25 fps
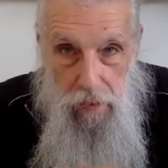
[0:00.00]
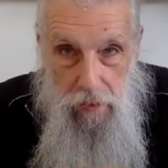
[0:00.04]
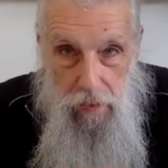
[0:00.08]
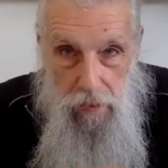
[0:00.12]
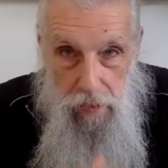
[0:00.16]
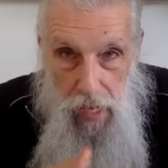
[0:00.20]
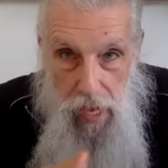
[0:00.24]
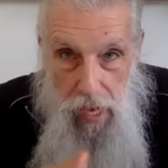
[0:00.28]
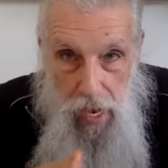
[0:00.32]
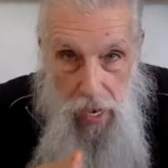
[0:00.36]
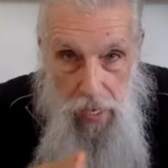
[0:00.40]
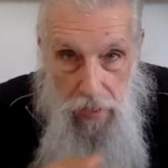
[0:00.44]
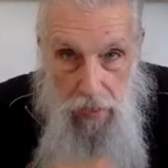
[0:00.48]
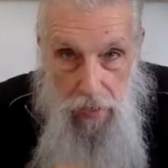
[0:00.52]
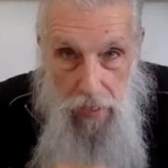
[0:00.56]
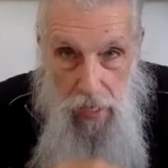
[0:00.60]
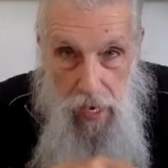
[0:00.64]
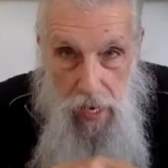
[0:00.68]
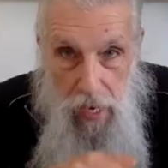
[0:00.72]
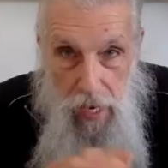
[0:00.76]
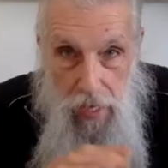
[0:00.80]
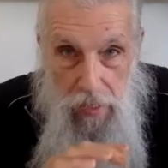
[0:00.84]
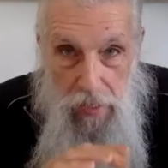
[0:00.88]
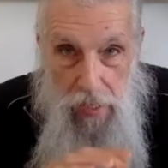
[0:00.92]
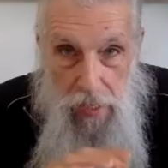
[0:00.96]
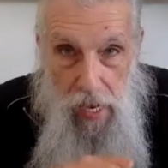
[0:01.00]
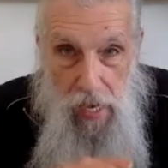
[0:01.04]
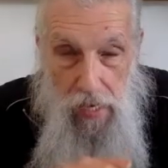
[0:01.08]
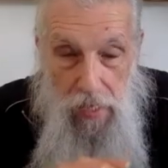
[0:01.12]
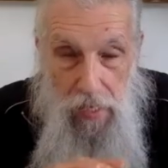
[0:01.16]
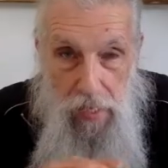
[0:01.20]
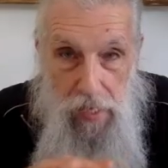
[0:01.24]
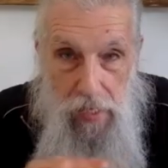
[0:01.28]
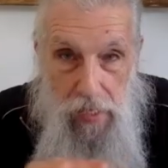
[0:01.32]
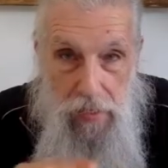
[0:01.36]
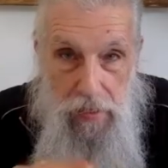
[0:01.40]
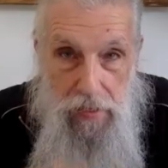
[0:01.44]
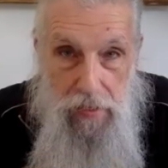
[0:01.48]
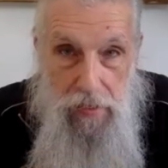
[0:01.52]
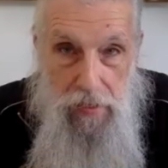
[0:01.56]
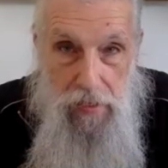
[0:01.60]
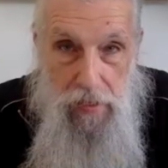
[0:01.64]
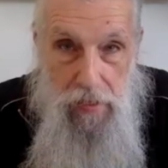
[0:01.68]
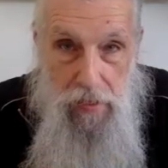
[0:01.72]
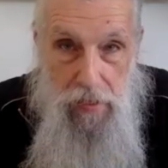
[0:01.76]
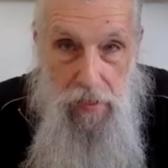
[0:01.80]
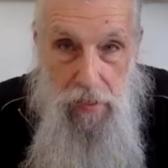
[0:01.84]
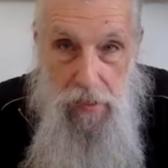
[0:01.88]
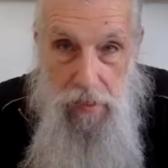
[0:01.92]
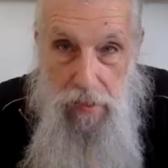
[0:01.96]
Naiha
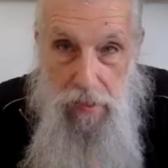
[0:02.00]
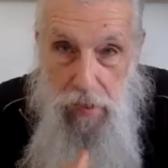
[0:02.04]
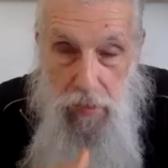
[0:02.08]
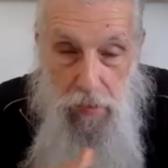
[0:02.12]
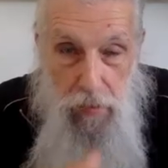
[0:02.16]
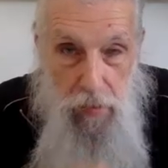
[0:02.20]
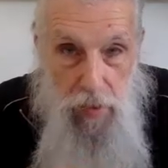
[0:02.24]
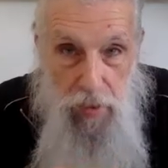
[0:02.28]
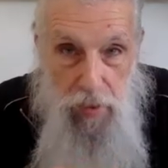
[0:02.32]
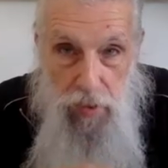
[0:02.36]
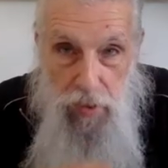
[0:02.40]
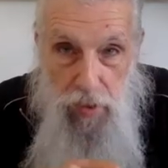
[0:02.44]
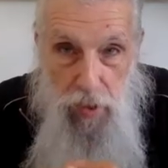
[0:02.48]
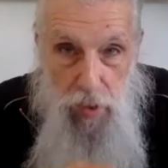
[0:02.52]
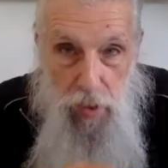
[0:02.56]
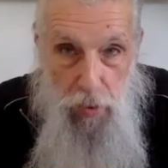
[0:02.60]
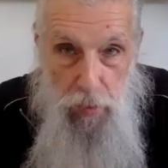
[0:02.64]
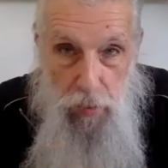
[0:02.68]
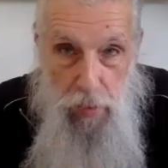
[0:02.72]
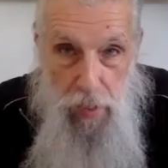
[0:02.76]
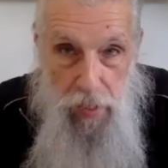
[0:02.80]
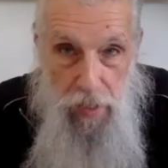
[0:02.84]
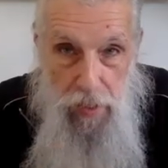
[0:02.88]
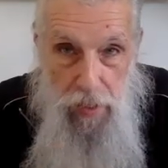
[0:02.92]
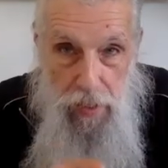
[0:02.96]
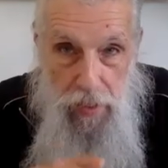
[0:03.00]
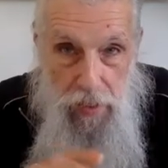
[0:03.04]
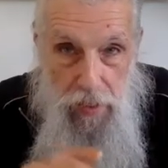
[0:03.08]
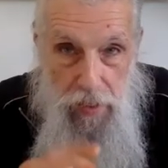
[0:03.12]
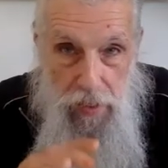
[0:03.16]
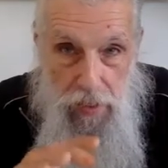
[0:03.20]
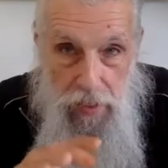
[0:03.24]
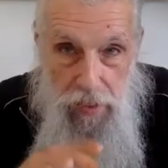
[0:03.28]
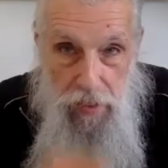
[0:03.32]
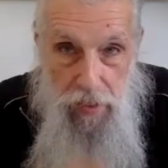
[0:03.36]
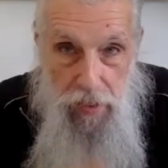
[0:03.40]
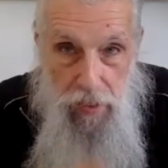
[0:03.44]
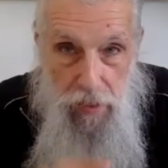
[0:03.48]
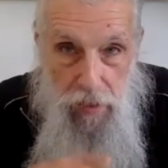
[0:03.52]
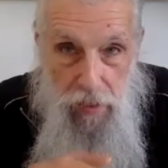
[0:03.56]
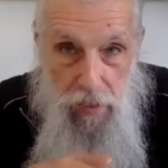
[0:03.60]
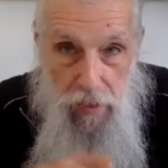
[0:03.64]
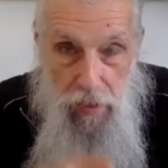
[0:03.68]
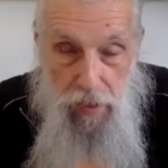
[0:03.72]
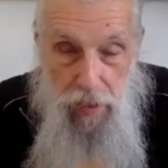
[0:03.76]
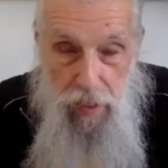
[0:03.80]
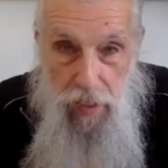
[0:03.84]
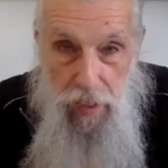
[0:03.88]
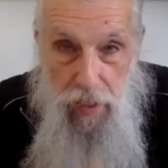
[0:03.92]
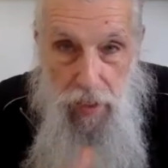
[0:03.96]
nanasti. There is no manyness
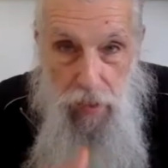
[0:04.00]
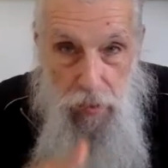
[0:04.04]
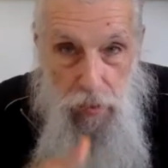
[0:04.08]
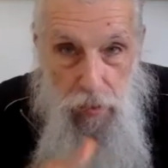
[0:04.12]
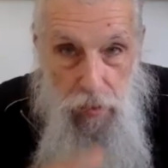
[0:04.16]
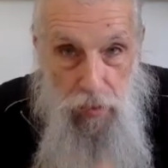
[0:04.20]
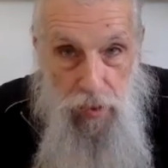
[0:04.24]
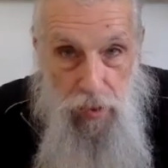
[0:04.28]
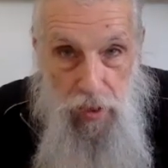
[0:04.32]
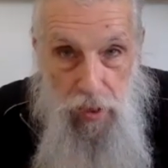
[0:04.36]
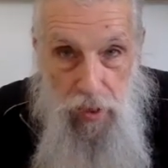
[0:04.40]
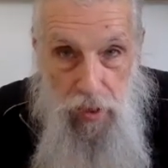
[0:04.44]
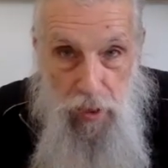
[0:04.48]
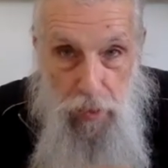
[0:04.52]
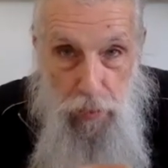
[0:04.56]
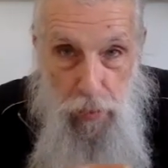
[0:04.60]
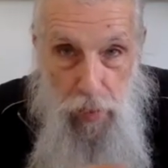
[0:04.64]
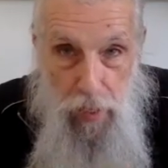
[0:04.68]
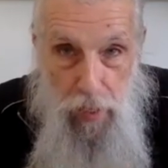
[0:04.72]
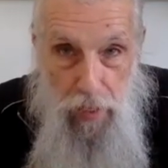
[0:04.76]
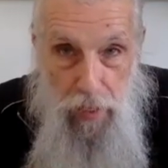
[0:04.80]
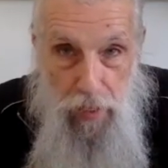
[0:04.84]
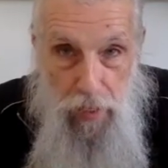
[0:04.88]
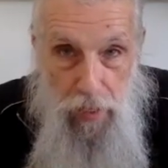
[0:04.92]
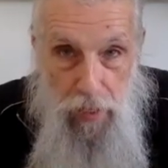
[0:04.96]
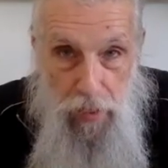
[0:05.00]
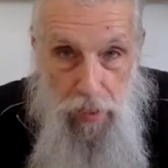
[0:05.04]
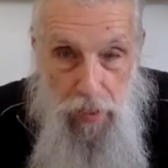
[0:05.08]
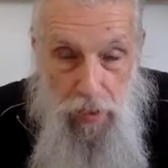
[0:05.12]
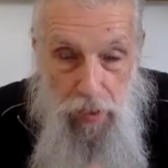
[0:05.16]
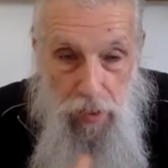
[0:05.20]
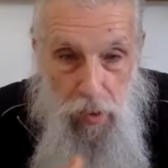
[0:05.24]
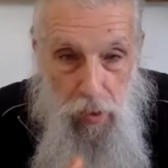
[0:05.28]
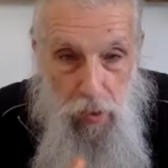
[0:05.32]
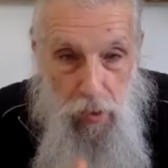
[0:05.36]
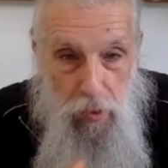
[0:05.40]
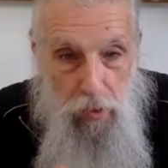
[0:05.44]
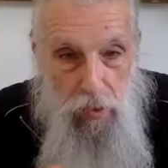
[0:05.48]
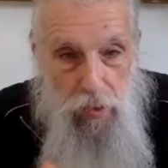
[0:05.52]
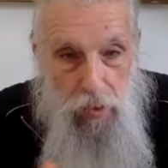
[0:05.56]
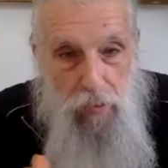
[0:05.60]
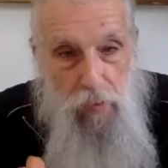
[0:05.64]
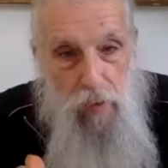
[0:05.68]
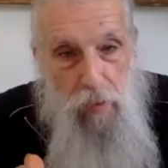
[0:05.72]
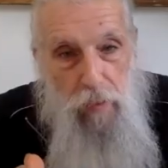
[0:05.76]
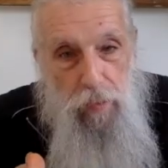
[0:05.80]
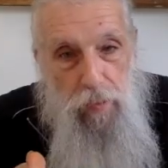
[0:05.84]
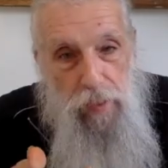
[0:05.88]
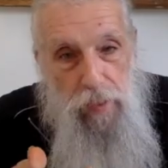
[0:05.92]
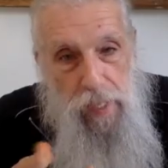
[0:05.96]
here. He who sees manyness goes
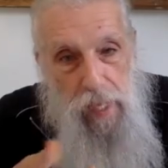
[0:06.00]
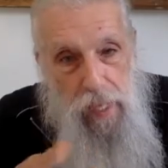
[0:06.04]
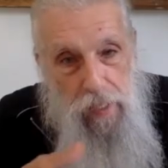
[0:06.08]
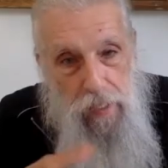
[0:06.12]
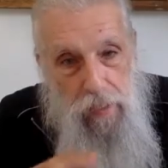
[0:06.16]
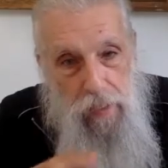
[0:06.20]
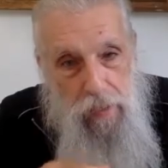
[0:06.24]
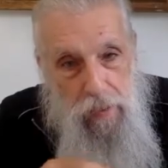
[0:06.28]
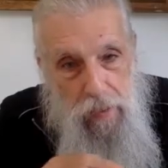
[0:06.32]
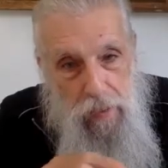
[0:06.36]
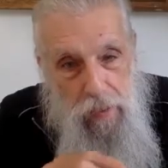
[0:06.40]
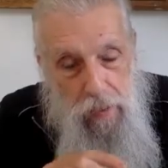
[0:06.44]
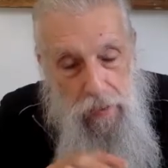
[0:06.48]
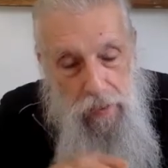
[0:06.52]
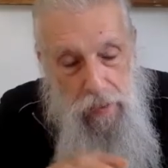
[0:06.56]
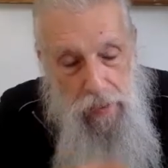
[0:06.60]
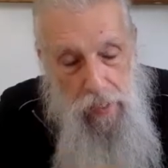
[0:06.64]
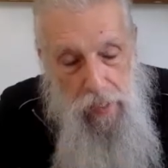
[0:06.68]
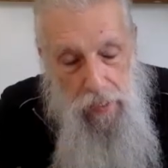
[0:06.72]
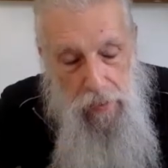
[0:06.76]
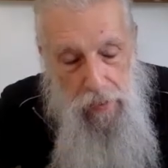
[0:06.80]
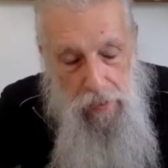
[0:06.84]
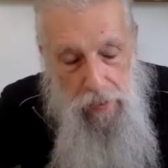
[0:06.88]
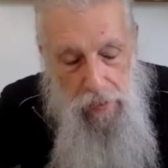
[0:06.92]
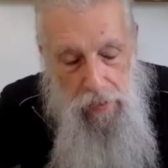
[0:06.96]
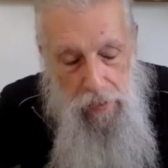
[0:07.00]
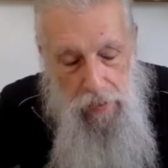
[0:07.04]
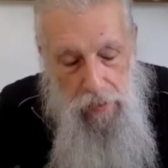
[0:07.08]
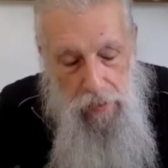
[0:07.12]
from death to death.